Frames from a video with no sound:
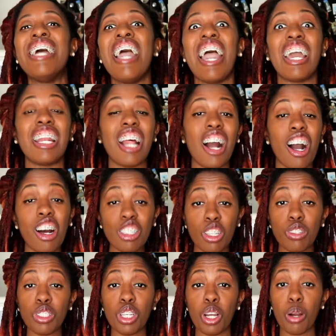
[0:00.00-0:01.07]
and I
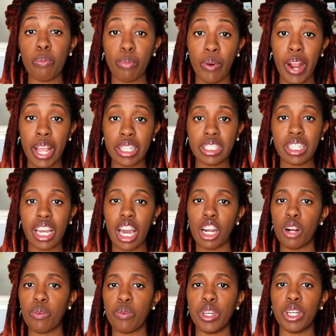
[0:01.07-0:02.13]
also took a break to kind
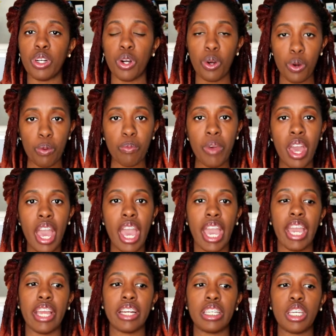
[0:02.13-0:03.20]
of recoup
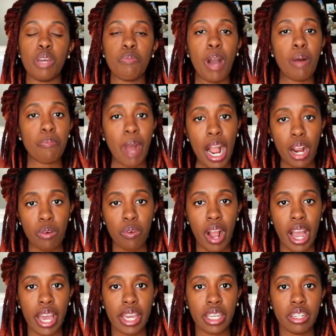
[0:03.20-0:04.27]
and get my mind
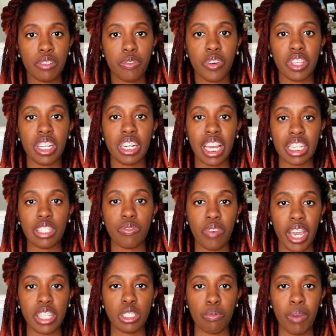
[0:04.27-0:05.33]
right for the next
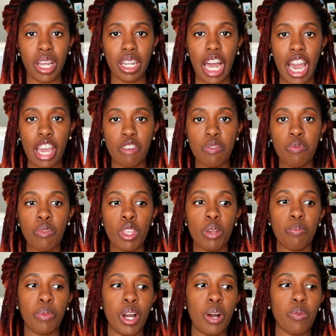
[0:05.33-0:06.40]
phase of my life.
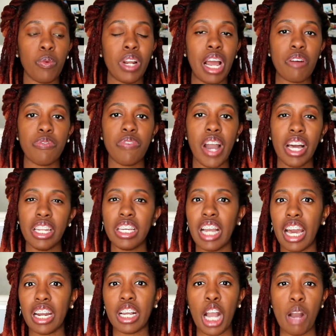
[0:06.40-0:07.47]
But when I finally
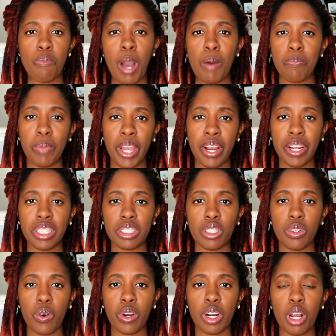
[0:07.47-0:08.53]
kind of got my bearings in
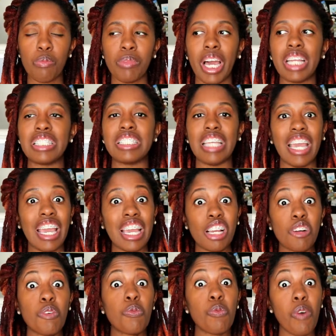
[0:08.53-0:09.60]
order, I'm like,
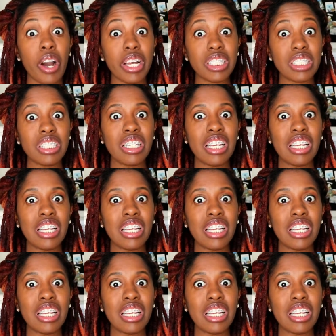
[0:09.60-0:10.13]
dang, what?